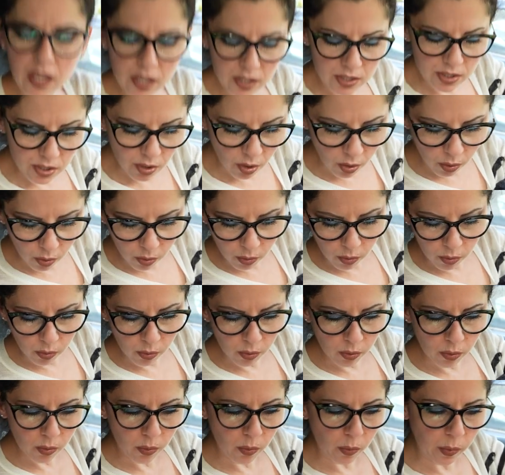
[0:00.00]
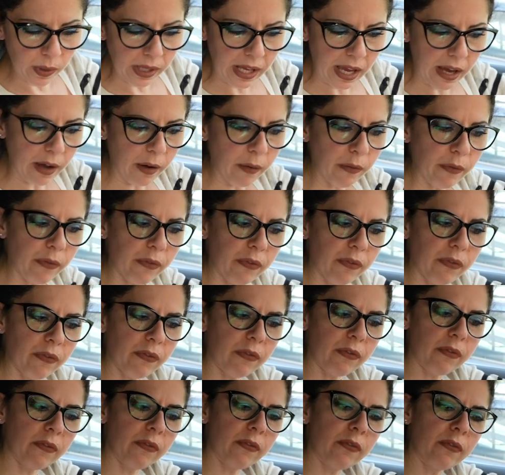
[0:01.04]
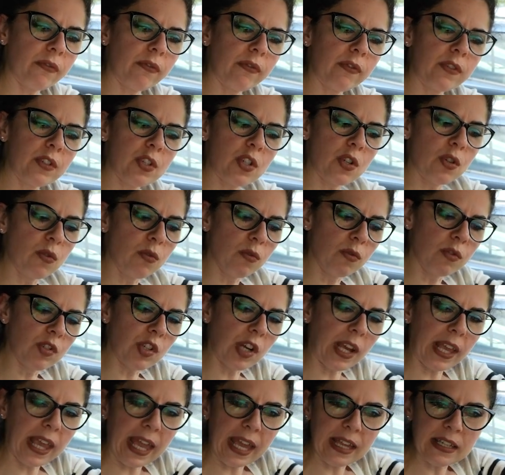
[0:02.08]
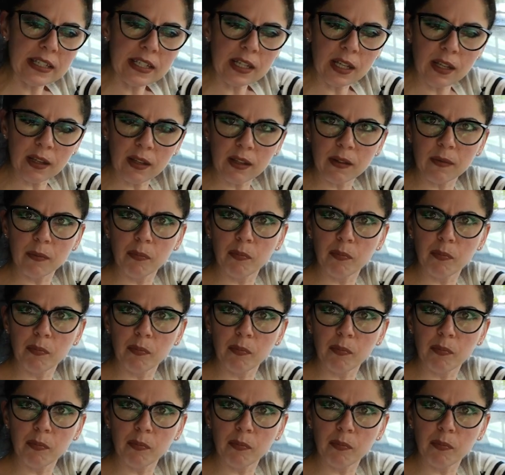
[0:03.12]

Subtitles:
So we have two gigantic